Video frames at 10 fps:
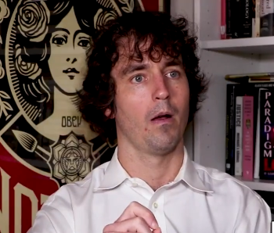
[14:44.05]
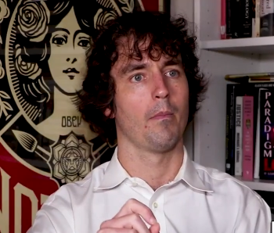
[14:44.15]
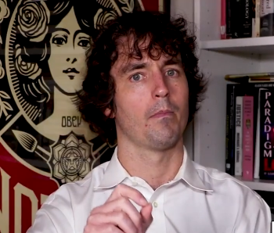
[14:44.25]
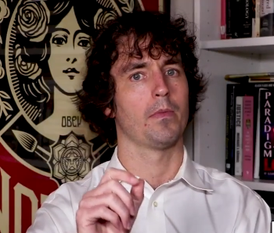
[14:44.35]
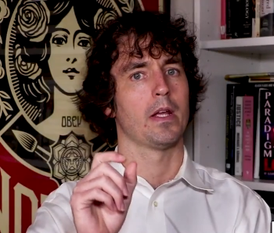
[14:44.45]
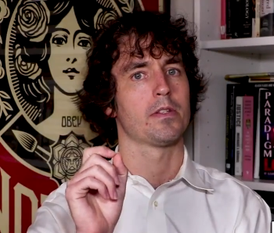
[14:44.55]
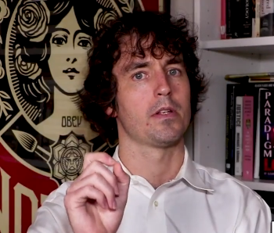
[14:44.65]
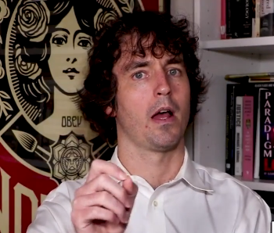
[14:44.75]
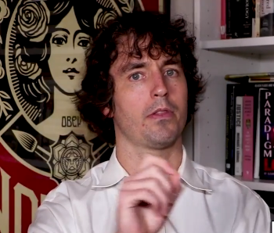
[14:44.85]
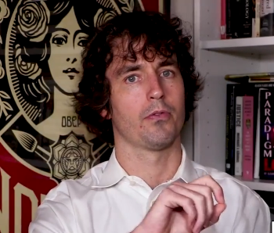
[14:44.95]
Speaker 1: Um, it's
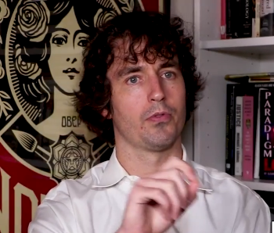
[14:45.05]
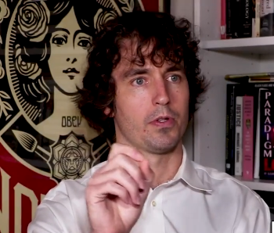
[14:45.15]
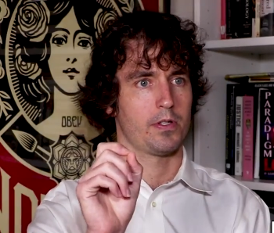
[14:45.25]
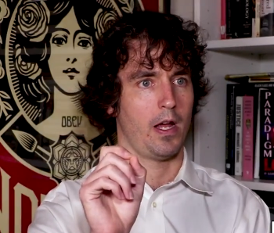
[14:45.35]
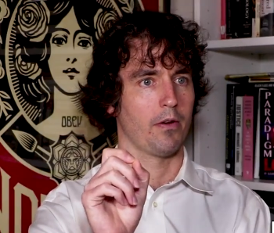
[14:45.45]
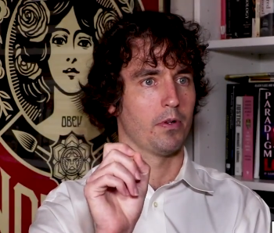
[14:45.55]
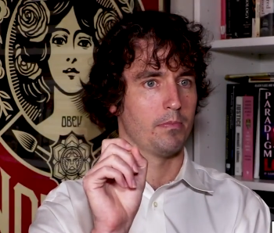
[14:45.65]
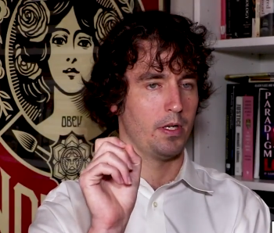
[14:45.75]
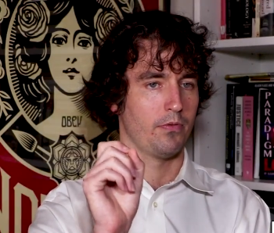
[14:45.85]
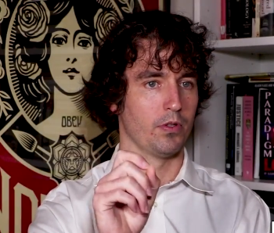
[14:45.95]
not the full siren,
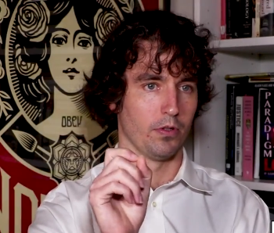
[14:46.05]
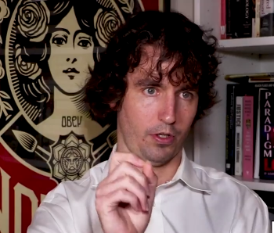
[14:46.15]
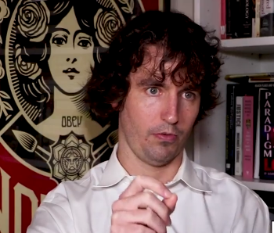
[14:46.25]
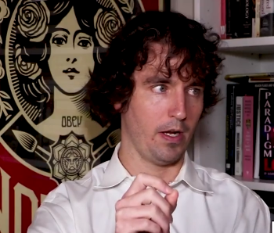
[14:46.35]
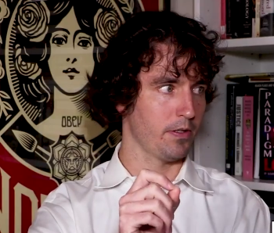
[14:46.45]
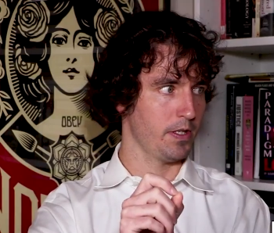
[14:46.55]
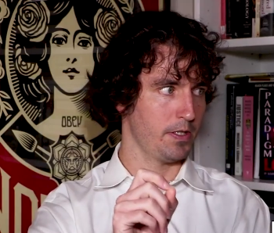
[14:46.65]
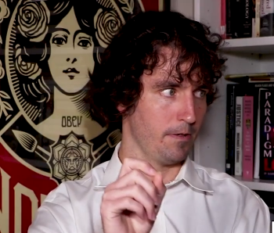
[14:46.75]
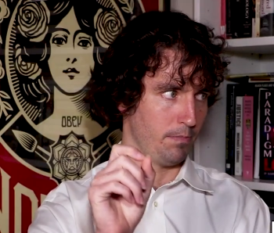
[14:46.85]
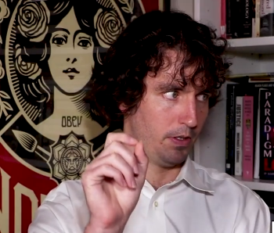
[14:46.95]
but if you look around at
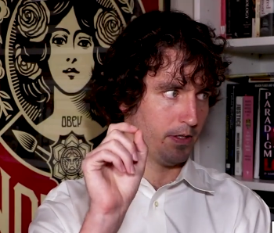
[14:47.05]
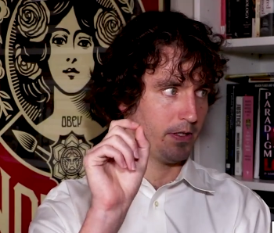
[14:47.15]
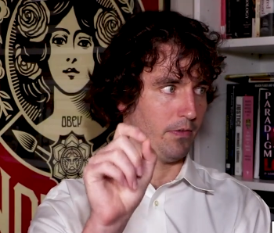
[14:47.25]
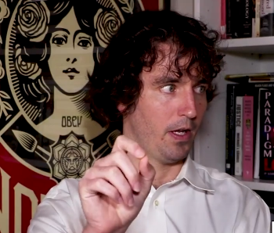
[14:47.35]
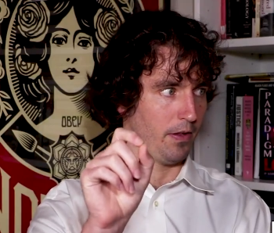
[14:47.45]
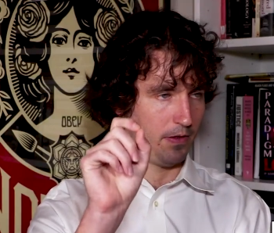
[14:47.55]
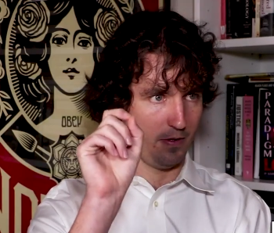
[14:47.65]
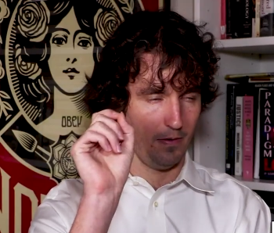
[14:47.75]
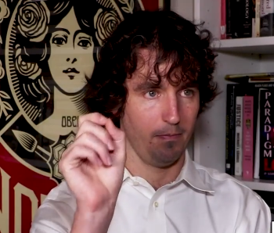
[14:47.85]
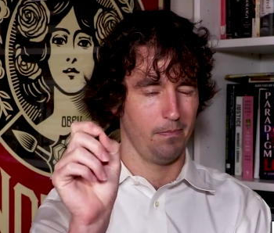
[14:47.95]
DC police, they've got
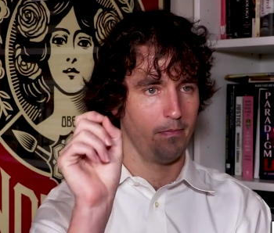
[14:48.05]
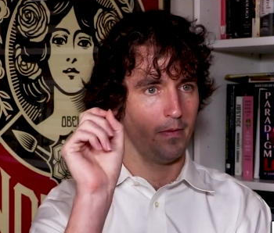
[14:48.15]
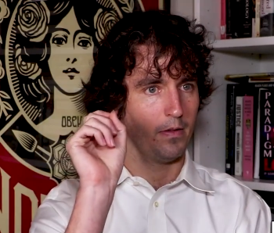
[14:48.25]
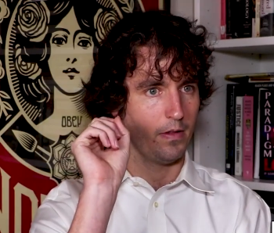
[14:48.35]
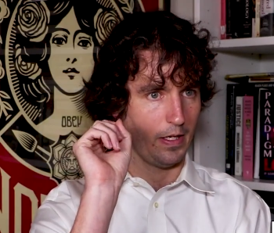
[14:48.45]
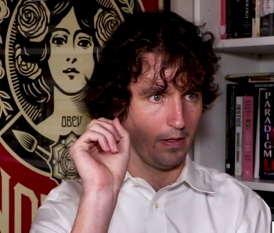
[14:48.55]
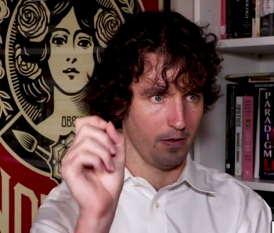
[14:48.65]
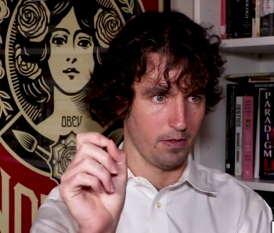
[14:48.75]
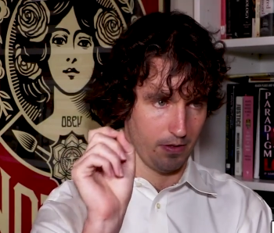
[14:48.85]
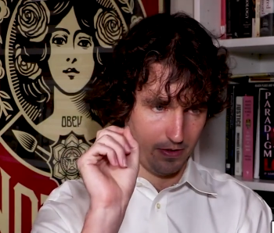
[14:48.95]
the like
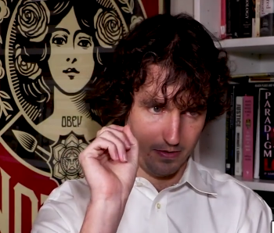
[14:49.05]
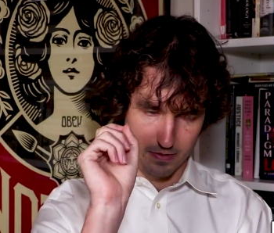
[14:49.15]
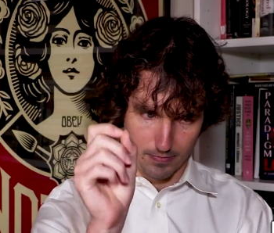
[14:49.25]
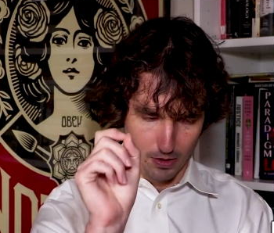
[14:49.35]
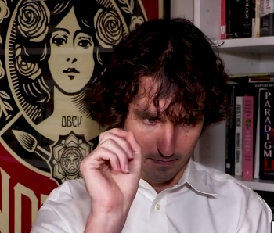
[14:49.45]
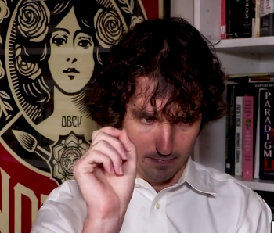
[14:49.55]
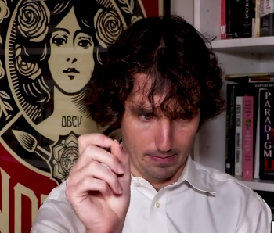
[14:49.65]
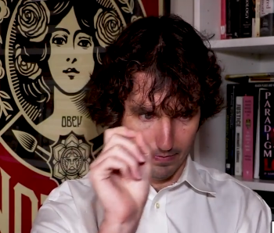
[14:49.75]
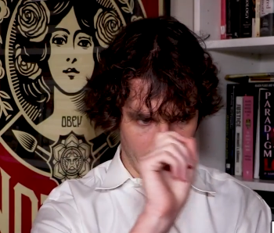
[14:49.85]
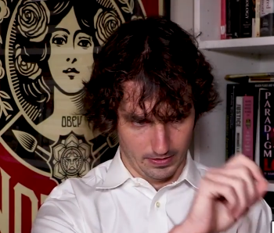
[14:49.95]
a, a, small
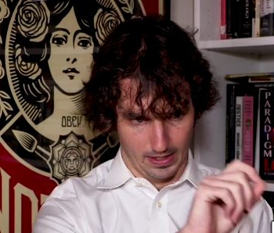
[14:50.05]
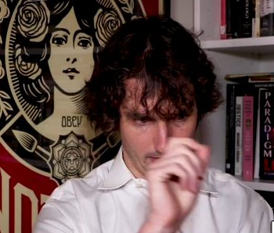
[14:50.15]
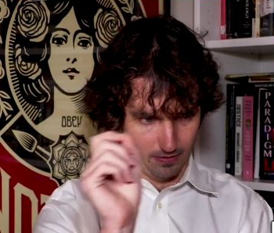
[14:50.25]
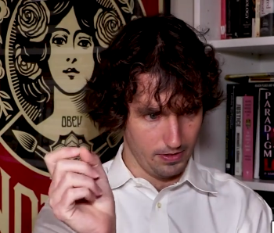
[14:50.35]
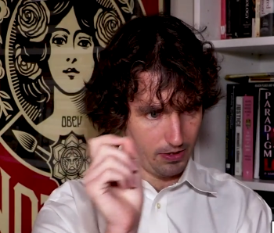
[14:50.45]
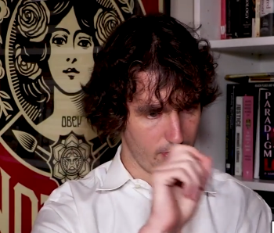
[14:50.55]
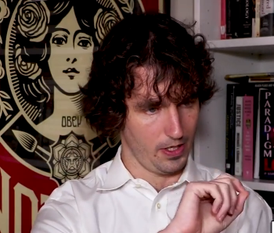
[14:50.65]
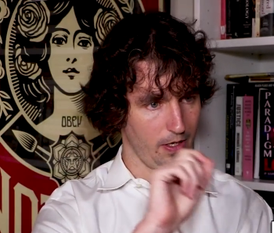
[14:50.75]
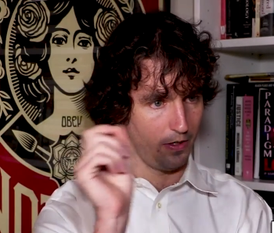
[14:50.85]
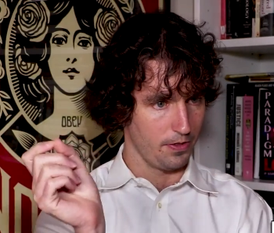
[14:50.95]
beep of a light on each
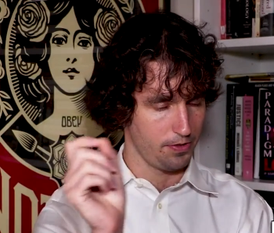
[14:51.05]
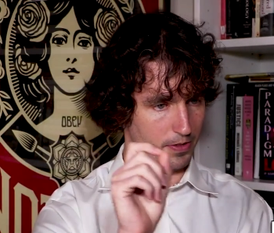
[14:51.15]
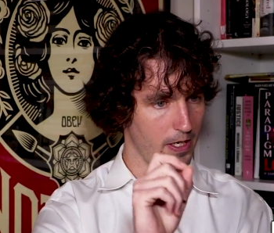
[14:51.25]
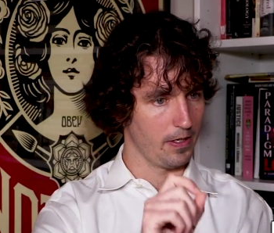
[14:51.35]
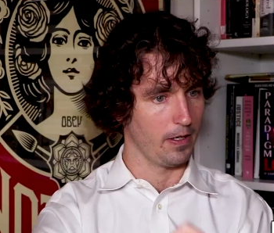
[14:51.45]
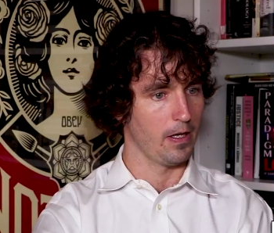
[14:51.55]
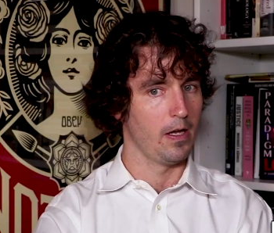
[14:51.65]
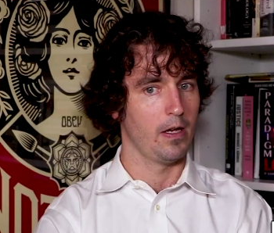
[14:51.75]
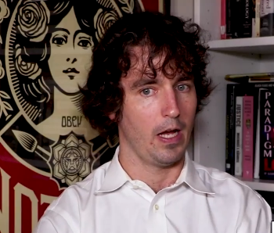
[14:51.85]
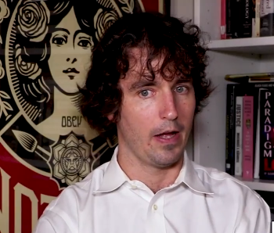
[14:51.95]
side alternating,
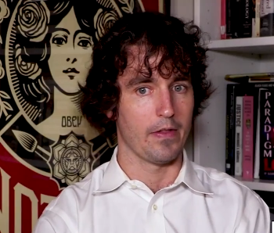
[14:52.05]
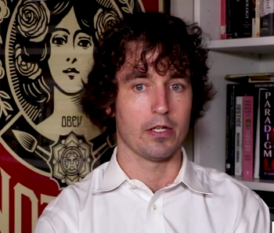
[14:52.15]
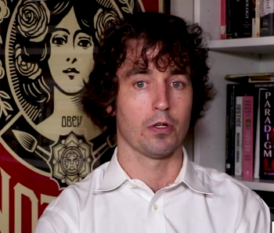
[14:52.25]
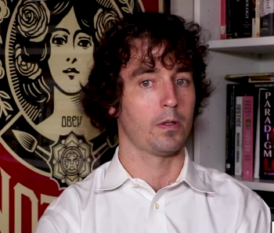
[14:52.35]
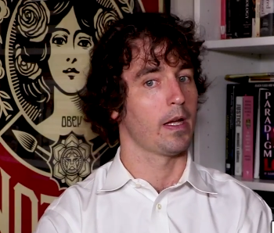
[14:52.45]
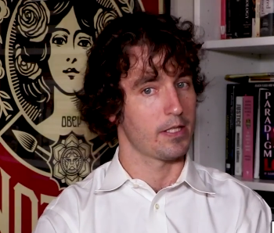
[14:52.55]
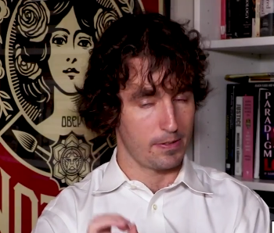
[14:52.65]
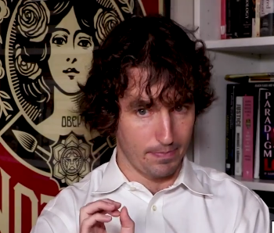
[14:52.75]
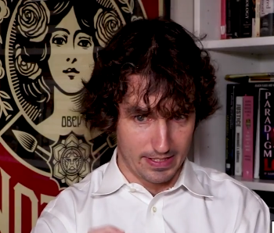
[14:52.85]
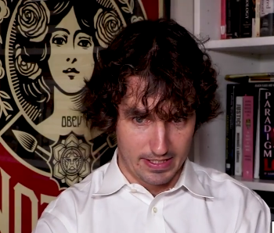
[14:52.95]
and they took that
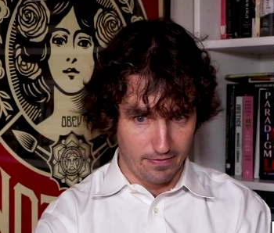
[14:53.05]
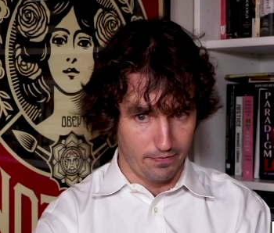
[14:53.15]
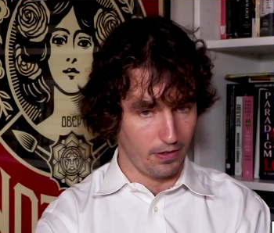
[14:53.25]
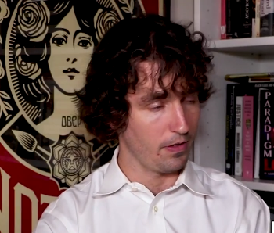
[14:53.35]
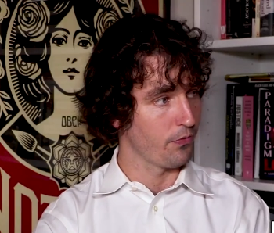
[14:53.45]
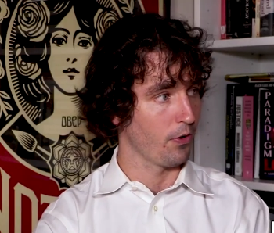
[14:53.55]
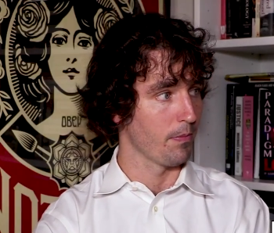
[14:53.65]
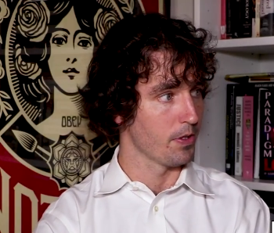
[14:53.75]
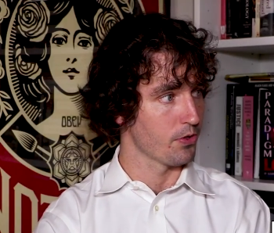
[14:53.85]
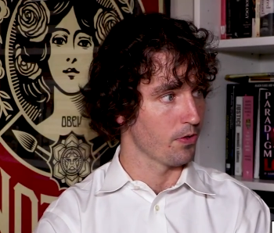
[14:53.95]
specifically
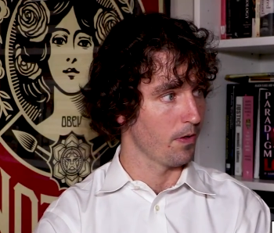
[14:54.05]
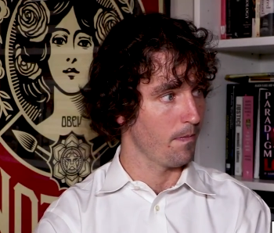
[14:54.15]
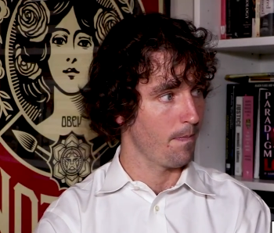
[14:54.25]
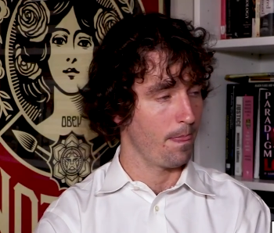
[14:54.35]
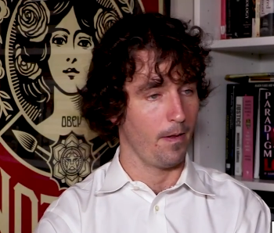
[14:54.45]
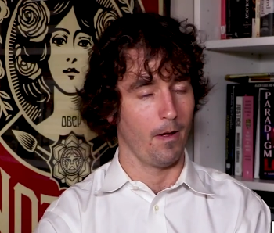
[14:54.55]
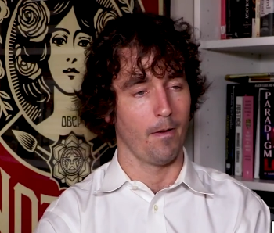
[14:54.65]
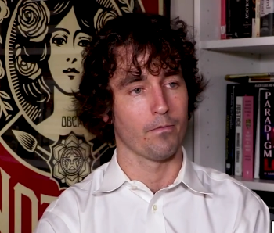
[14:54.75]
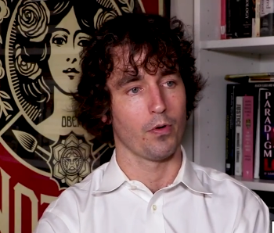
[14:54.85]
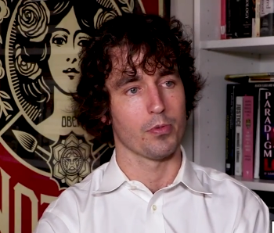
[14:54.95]
from Israel,
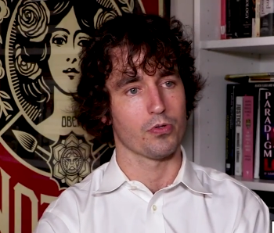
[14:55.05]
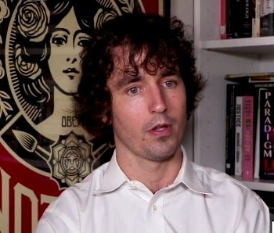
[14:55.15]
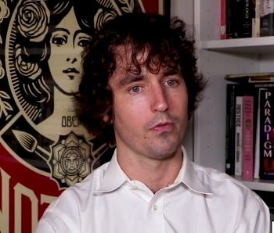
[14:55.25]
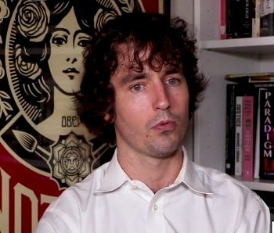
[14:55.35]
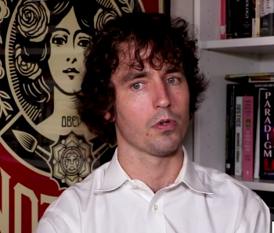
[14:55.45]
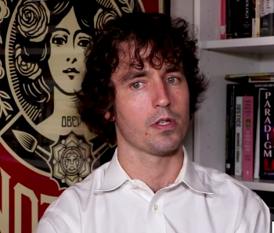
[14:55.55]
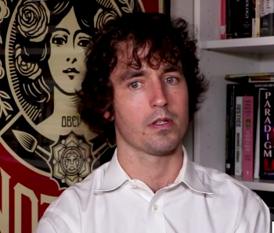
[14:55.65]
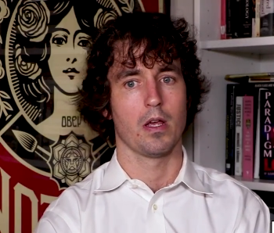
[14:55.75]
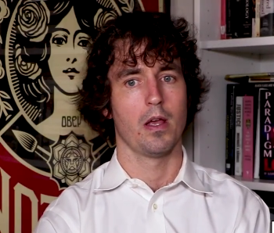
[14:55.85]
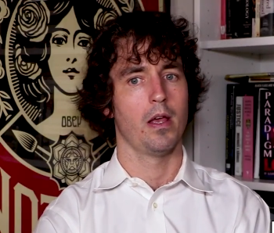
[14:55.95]
um, from Israeli forces,